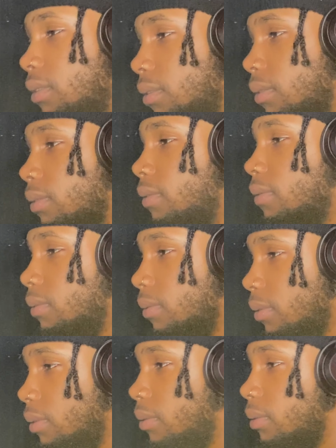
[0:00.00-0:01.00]
It's something that
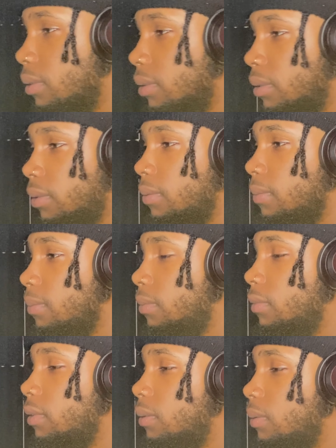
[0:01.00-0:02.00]
I needed to do
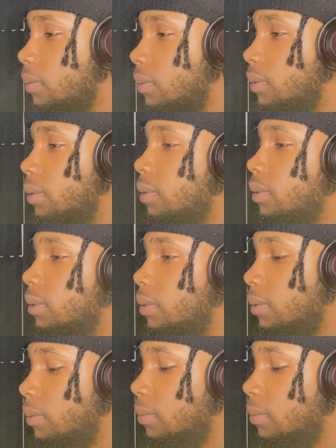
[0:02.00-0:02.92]
because I'm not gonna